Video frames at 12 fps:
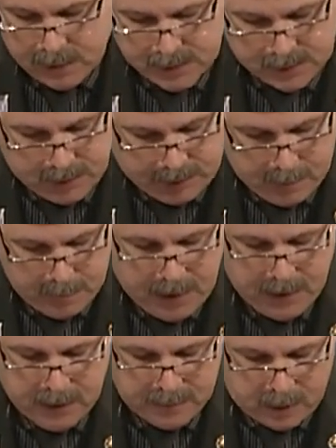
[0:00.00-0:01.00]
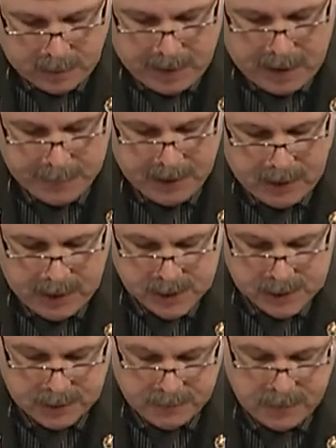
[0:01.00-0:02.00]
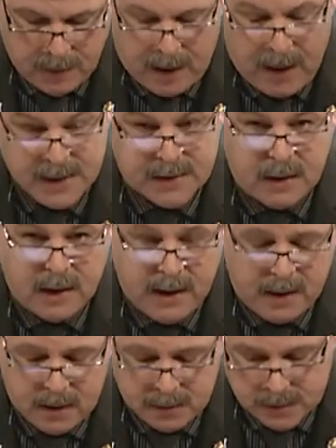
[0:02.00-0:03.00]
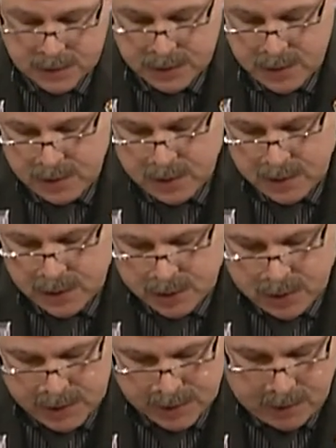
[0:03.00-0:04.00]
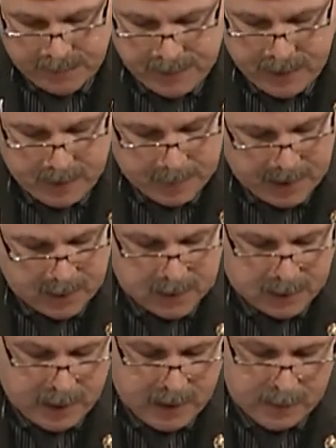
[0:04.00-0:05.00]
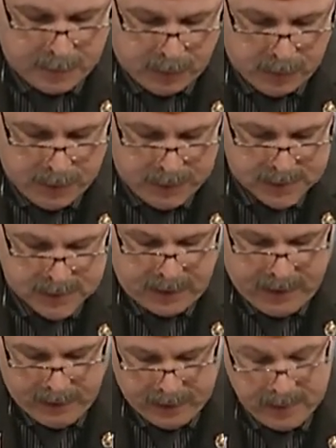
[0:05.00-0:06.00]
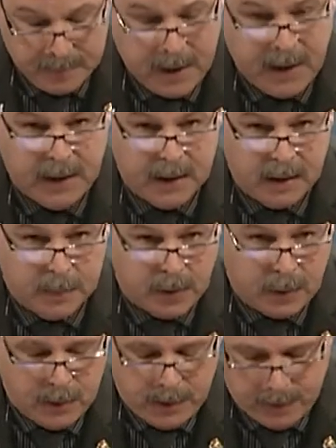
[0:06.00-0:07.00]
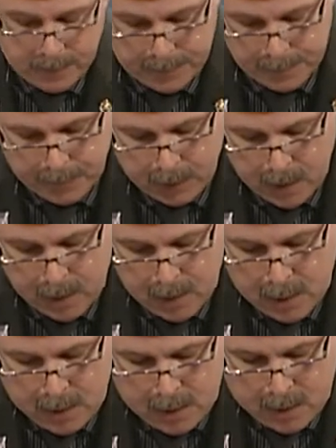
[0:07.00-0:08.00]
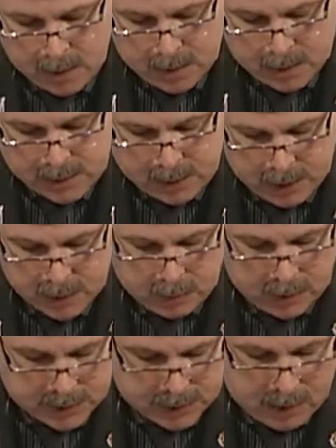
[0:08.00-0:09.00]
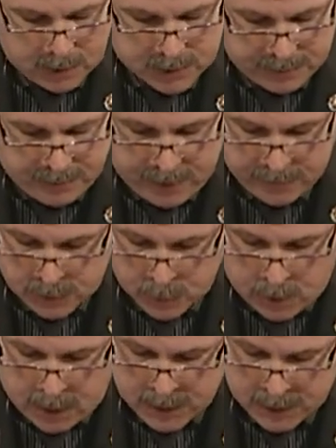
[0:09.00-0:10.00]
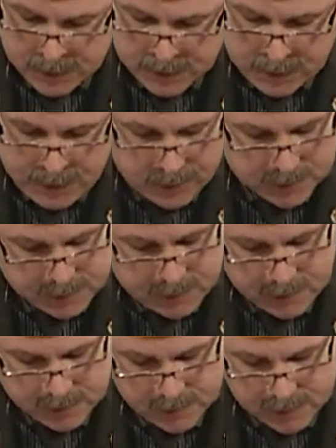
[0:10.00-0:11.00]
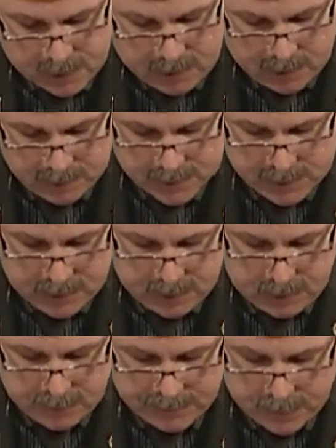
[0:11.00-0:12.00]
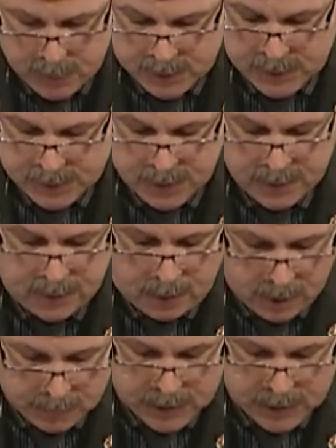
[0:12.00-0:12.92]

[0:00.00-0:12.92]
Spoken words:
and sicken many of our population, isolate others, stress our VA medical care employees, and leave many unemployed. Sexual assault survivors watched as senior senators on the Senate Armed